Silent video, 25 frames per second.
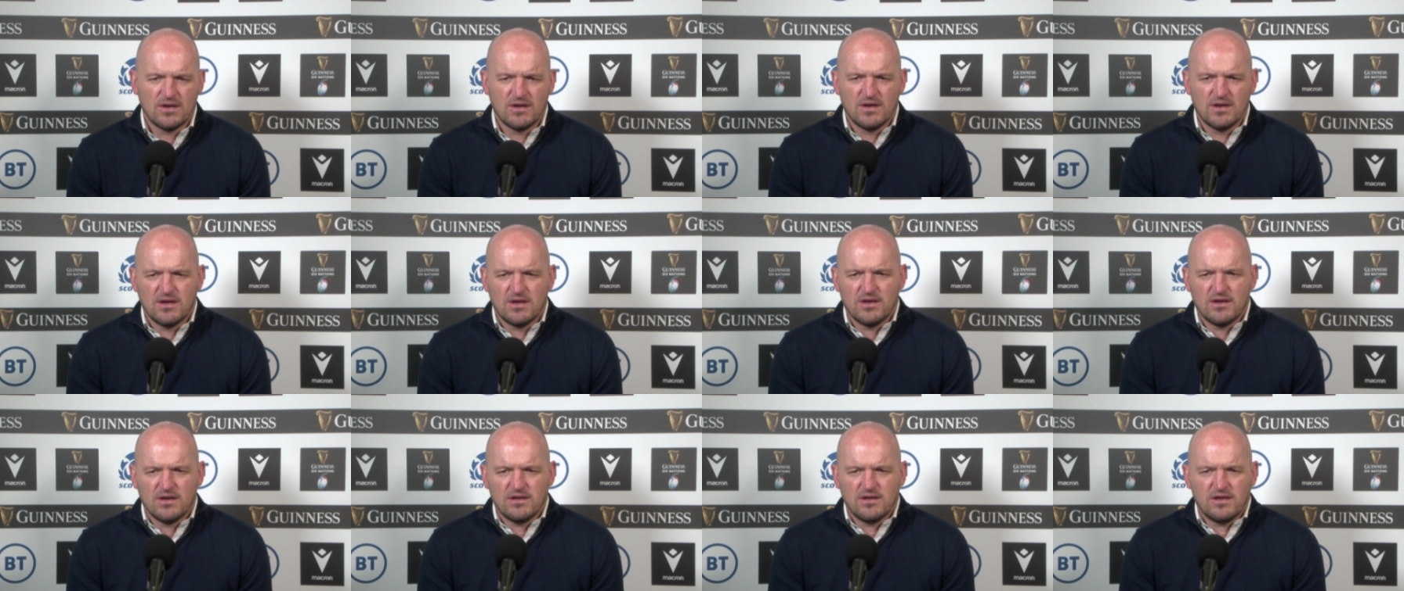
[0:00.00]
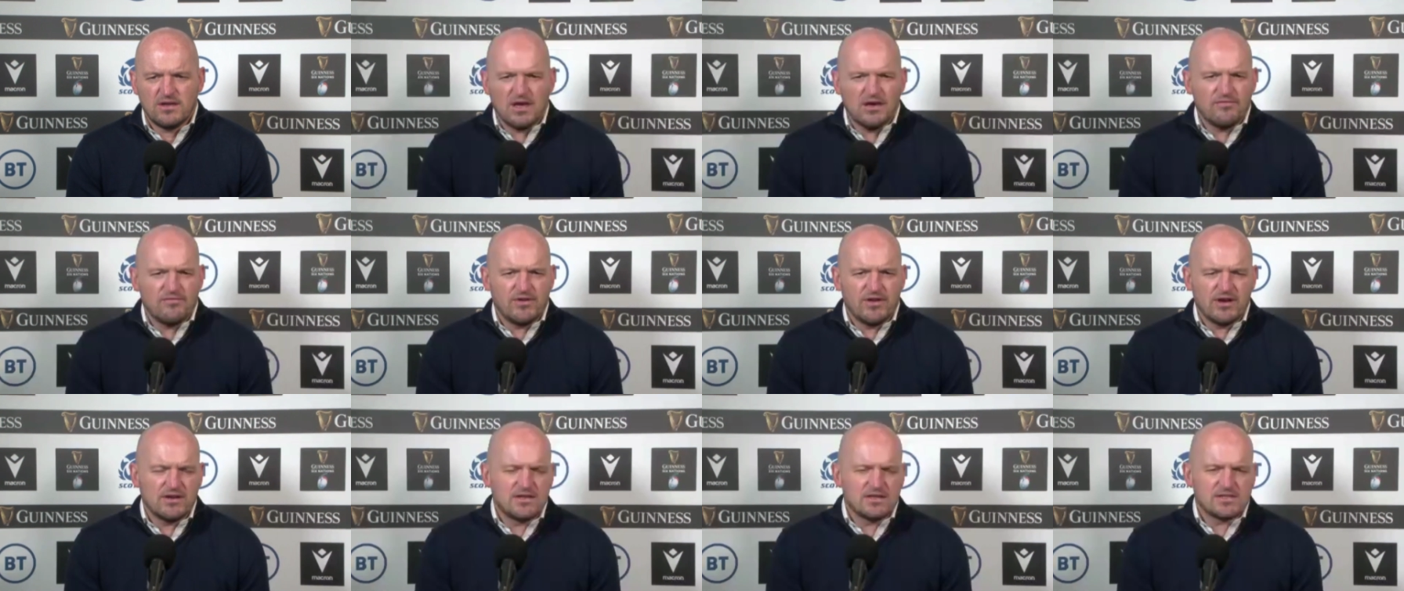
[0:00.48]
Yeah,
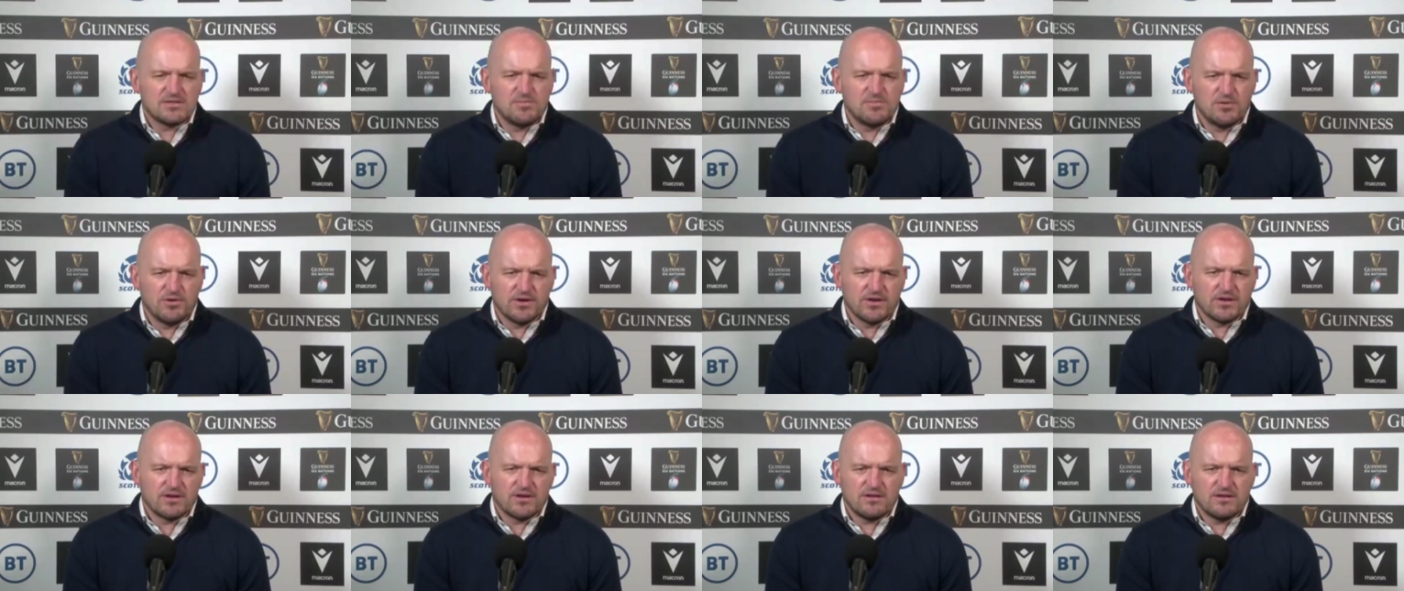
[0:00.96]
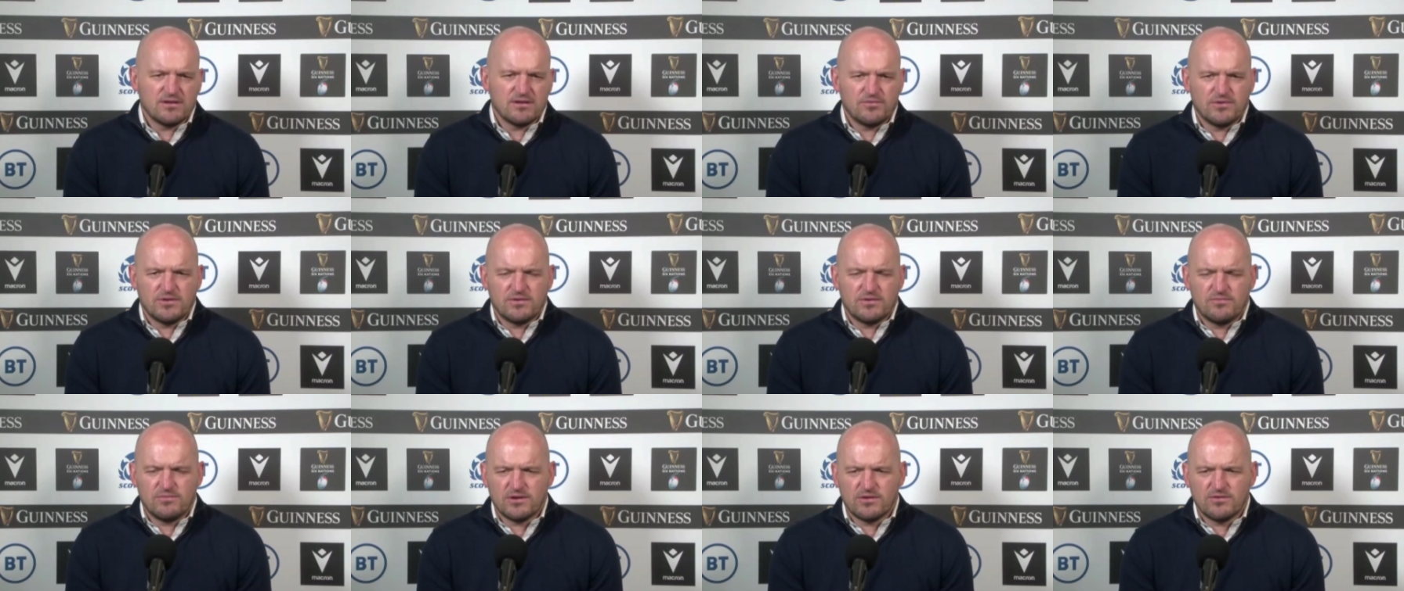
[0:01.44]
very disappointing. We,
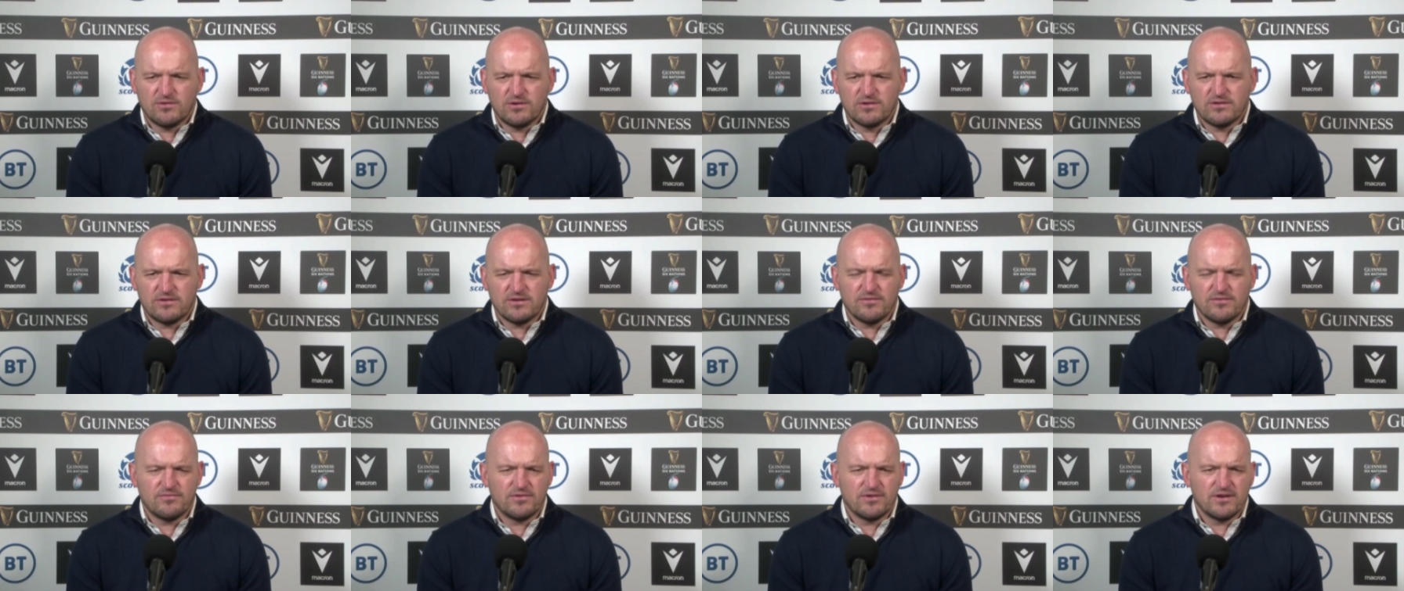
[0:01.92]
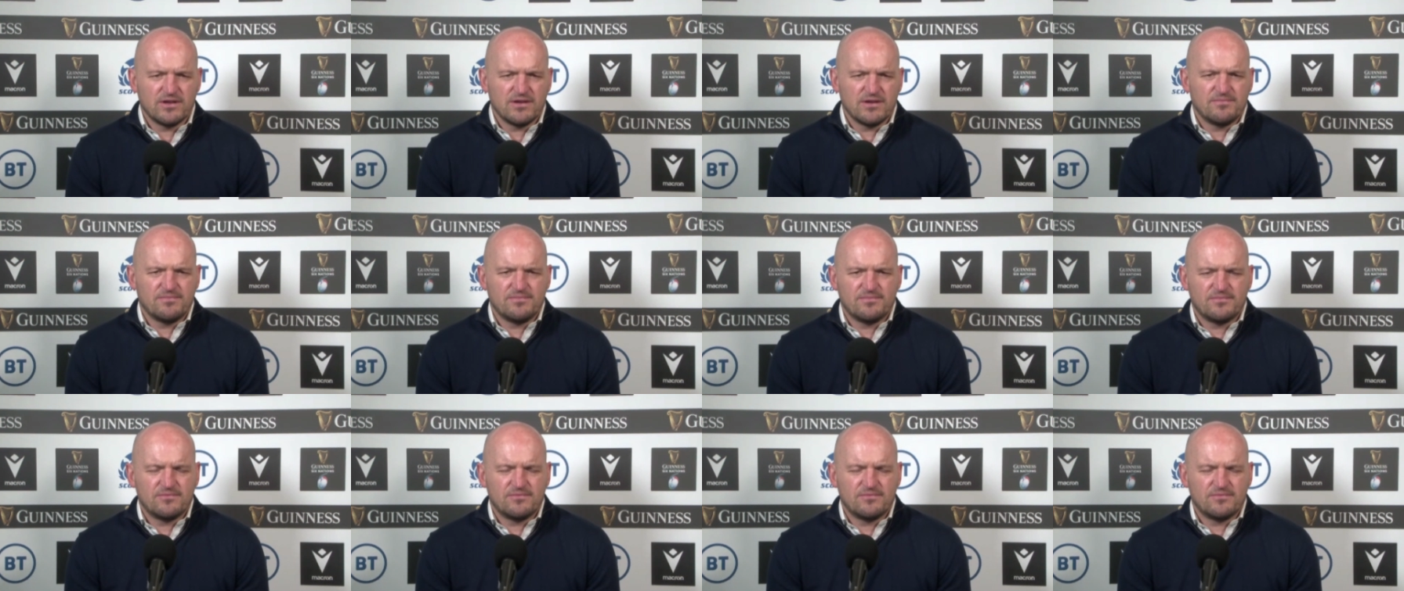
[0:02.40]
we go into every